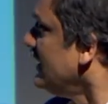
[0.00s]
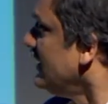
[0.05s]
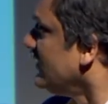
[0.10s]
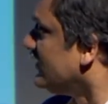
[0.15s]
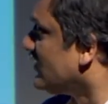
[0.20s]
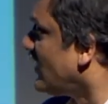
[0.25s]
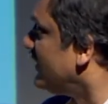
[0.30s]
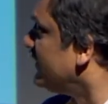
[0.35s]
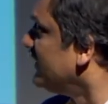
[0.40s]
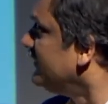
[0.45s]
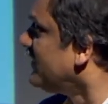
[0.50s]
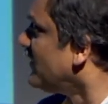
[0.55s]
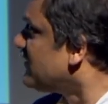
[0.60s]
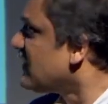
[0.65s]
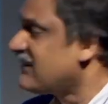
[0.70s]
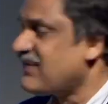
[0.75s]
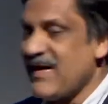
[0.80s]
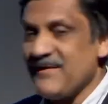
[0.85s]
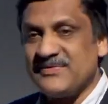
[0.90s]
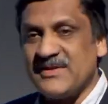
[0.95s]
So
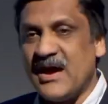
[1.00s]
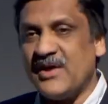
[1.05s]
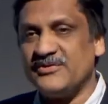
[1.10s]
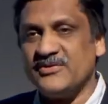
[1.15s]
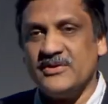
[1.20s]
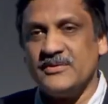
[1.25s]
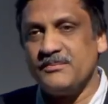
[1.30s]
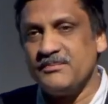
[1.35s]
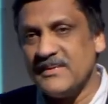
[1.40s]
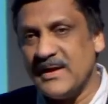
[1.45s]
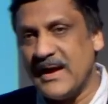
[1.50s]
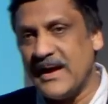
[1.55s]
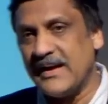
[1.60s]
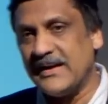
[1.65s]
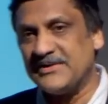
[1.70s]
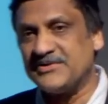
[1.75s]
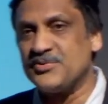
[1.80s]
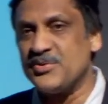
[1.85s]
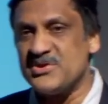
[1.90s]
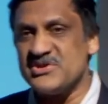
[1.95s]
155,000
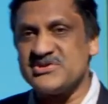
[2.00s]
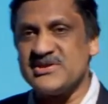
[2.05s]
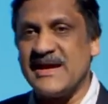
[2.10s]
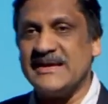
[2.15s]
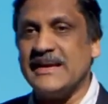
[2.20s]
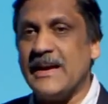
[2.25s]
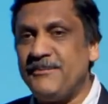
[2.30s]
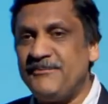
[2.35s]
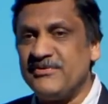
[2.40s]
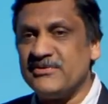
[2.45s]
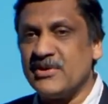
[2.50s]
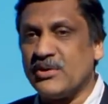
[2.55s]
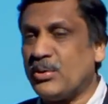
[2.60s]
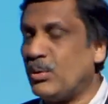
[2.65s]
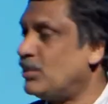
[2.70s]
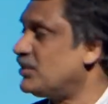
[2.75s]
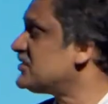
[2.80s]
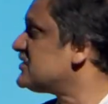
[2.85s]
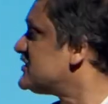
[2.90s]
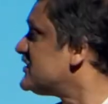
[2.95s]
students signed up for the
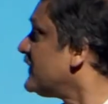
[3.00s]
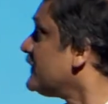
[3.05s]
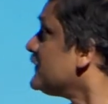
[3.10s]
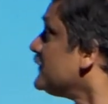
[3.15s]
course.